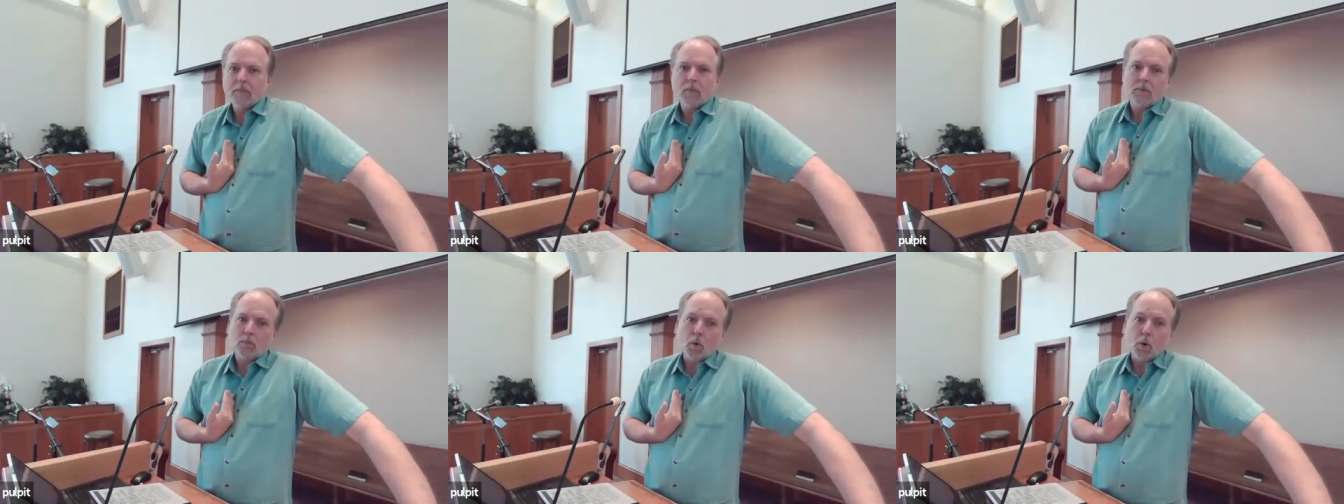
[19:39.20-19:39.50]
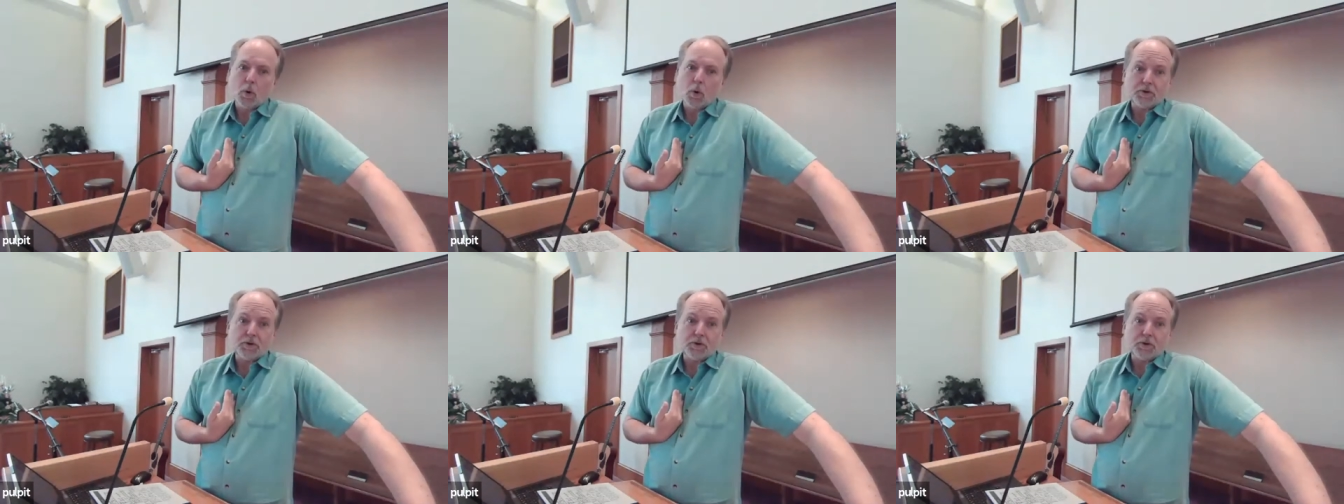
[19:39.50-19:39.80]

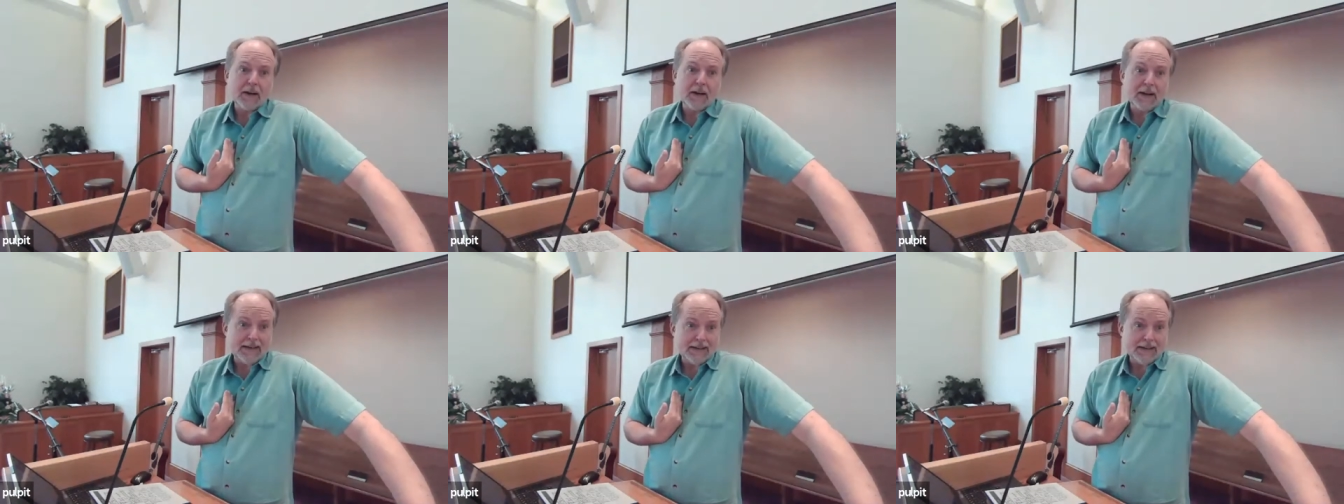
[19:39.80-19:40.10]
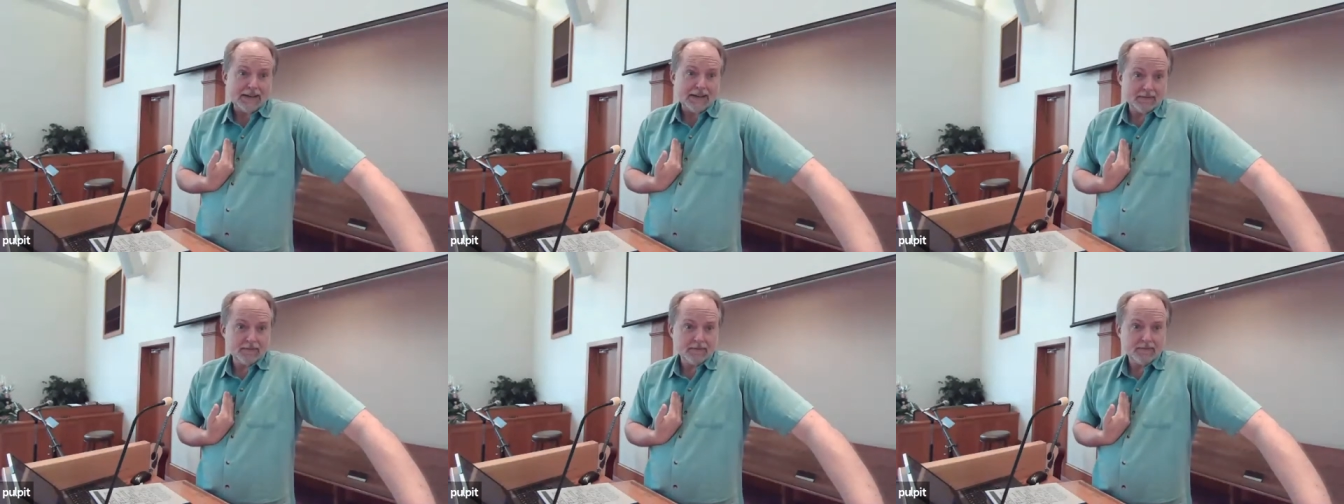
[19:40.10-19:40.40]
worst night.
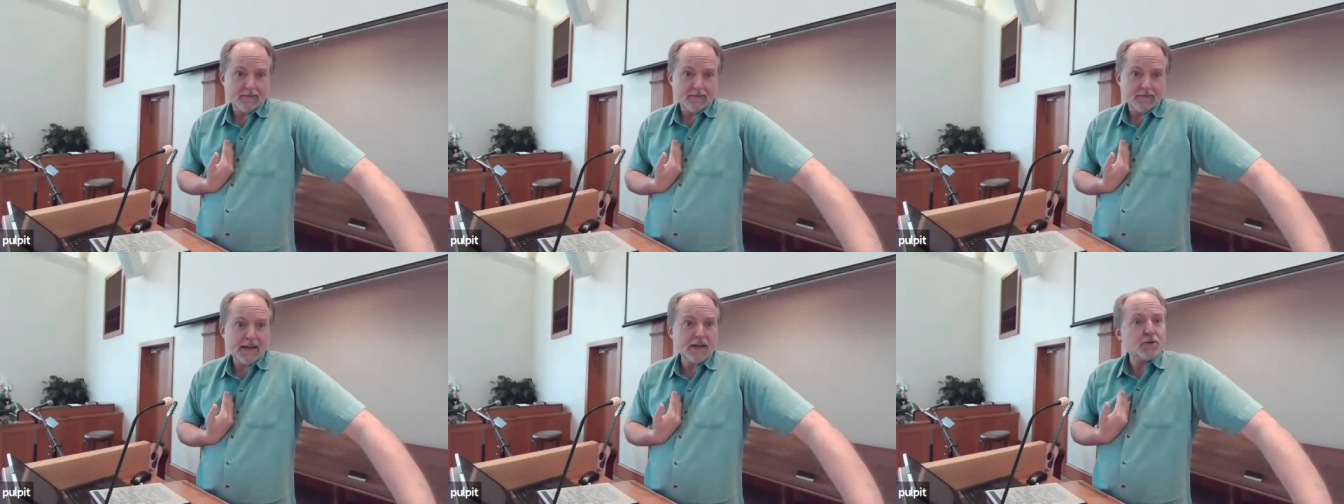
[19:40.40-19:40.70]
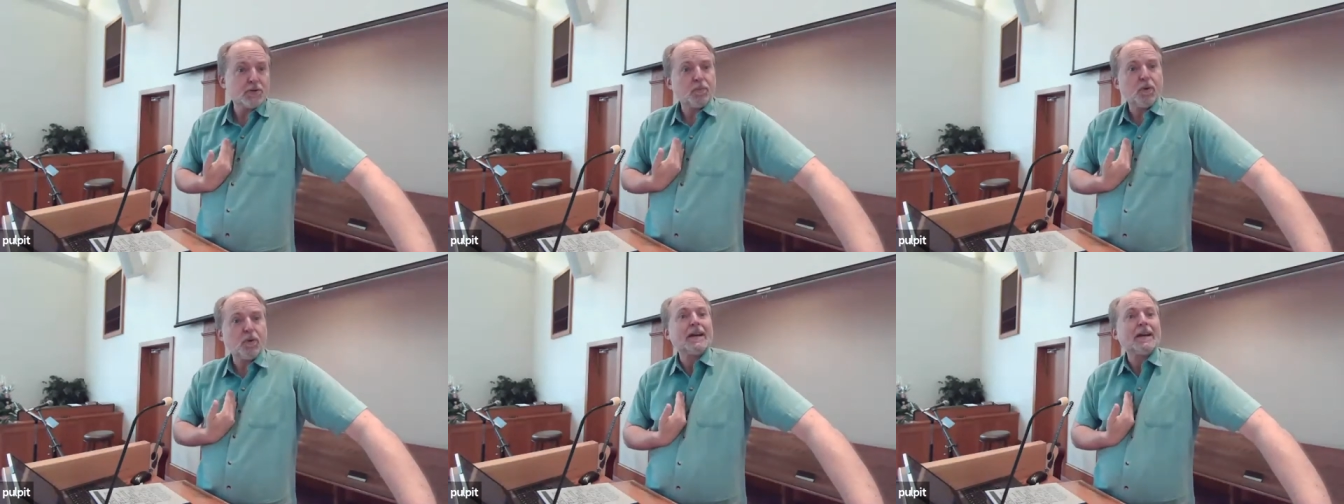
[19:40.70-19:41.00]

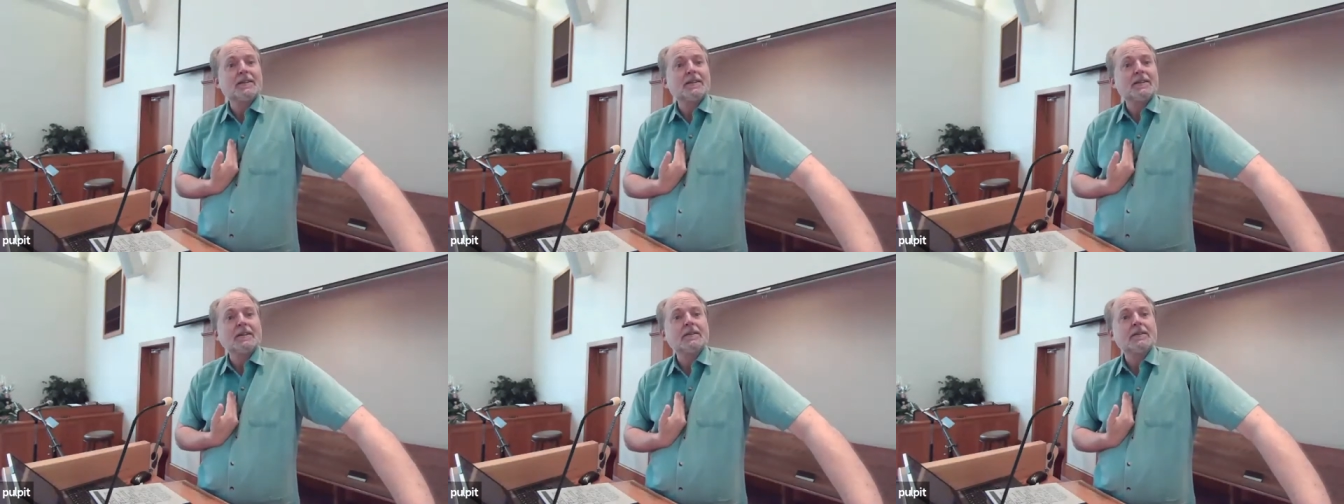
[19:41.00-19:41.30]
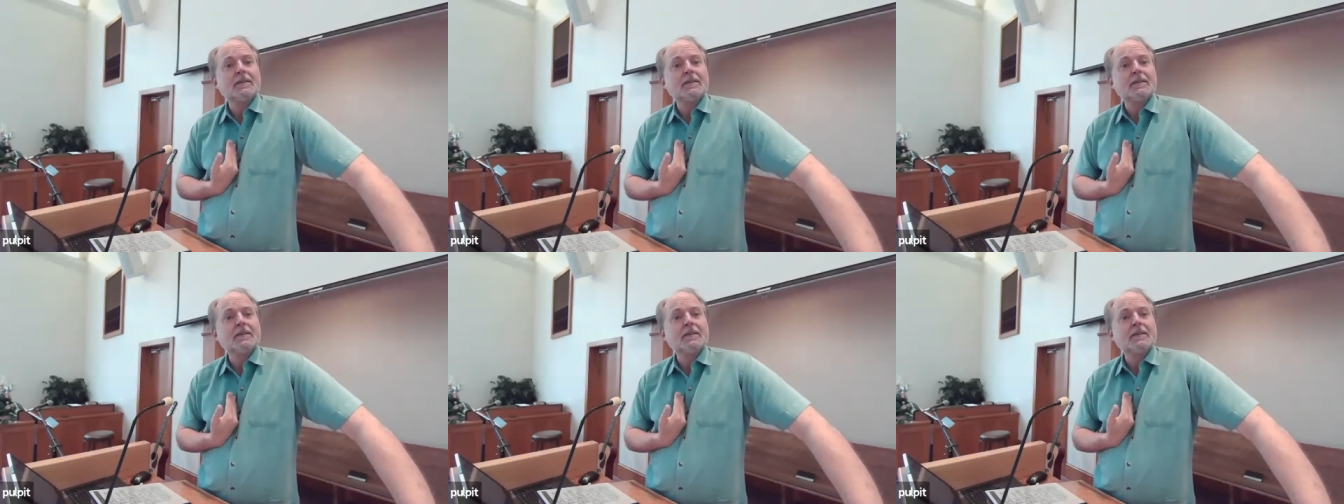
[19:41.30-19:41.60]
He's present.